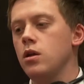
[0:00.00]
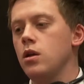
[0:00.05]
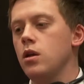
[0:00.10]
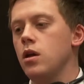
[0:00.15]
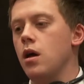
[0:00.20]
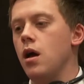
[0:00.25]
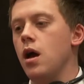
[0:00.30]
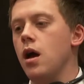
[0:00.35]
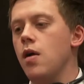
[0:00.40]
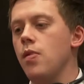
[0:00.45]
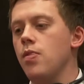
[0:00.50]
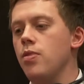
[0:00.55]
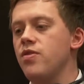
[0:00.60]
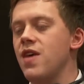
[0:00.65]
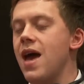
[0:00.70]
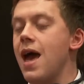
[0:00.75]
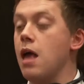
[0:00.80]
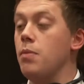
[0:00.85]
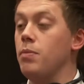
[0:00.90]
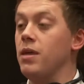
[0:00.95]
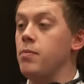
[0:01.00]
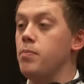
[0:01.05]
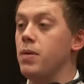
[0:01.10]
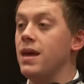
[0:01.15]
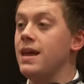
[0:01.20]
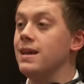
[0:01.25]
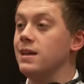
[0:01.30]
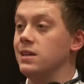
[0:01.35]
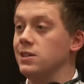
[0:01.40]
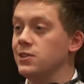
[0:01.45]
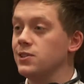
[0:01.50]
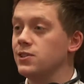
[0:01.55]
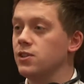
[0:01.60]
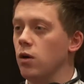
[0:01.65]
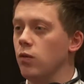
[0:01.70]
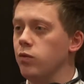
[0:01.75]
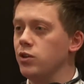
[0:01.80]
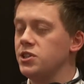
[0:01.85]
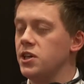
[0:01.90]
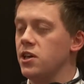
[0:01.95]
uh, their MEPs
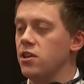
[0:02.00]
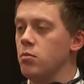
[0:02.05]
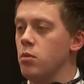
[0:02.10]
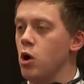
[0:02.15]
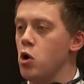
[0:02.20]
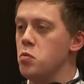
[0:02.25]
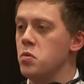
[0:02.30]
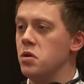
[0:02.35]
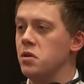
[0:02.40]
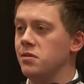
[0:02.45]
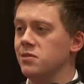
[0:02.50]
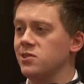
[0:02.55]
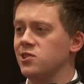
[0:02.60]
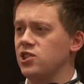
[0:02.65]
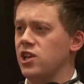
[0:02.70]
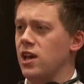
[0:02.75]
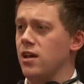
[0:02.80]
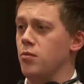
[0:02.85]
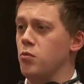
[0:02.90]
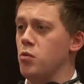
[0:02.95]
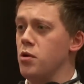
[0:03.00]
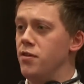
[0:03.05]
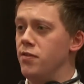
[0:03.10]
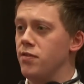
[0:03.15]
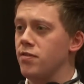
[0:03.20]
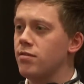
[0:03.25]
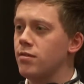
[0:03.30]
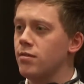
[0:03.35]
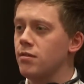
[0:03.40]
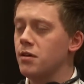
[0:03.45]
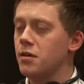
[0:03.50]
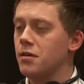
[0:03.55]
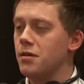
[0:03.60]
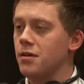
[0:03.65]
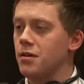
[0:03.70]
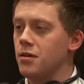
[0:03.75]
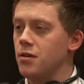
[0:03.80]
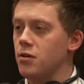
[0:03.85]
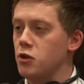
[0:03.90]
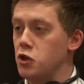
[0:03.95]
obviously at the moment sit with
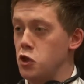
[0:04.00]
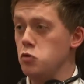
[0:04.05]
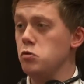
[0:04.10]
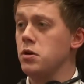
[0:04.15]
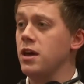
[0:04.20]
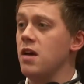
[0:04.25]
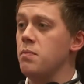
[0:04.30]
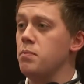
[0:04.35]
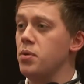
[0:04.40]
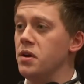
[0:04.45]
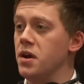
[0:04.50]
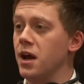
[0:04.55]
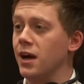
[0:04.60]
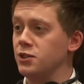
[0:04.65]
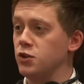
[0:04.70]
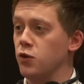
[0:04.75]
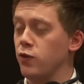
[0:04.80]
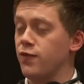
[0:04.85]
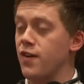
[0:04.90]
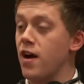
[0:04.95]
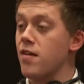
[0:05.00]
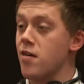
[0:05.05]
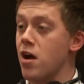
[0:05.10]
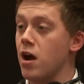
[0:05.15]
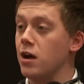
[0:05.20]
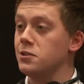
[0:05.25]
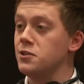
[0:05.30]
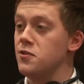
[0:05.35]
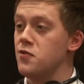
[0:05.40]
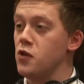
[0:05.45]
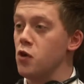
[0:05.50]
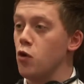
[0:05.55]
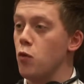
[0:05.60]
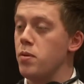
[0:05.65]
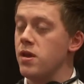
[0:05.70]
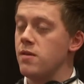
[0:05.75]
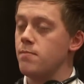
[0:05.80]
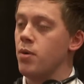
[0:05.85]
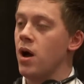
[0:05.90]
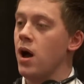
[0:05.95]
UKIP and Nigel Farage at the
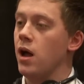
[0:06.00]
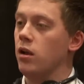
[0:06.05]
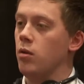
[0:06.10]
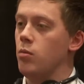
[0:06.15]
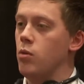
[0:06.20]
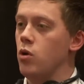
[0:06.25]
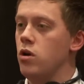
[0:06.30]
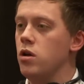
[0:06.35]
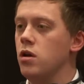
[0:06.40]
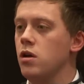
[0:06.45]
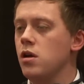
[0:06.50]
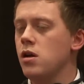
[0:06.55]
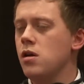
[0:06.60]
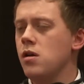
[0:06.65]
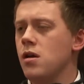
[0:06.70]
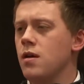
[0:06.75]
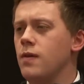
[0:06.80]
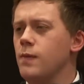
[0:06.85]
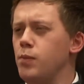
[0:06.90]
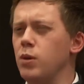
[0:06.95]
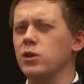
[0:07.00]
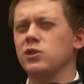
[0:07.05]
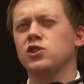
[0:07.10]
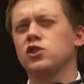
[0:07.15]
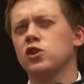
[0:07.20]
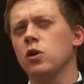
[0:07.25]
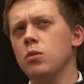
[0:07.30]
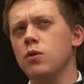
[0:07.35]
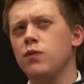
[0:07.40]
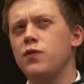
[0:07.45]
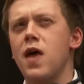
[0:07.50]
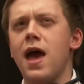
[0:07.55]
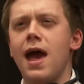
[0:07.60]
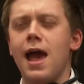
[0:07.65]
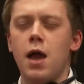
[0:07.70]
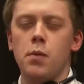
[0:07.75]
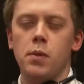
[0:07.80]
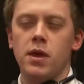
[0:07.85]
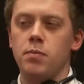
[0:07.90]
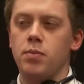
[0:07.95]
European Parliament, but some of their
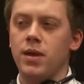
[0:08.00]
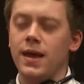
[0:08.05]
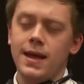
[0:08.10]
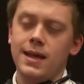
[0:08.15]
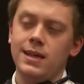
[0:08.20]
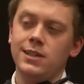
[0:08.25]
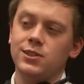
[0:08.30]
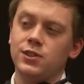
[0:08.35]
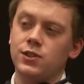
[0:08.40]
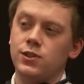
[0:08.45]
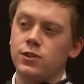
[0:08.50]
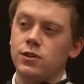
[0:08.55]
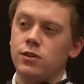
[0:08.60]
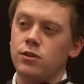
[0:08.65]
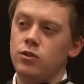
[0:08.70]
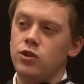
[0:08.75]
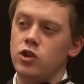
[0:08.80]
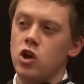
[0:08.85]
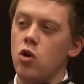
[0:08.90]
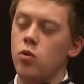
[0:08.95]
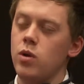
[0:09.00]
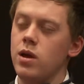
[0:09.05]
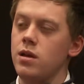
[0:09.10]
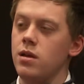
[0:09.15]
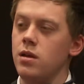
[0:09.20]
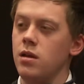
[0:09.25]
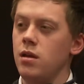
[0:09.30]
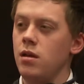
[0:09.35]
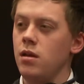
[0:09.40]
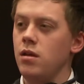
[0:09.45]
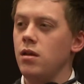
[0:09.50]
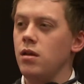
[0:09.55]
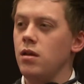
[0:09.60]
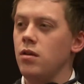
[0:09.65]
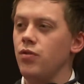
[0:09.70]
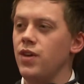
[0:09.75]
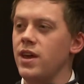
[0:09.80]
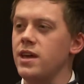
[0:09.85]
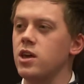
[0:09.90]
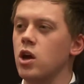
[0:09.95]
MEPs go in,
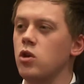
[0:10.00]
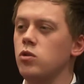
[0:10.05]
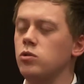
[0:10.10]
they go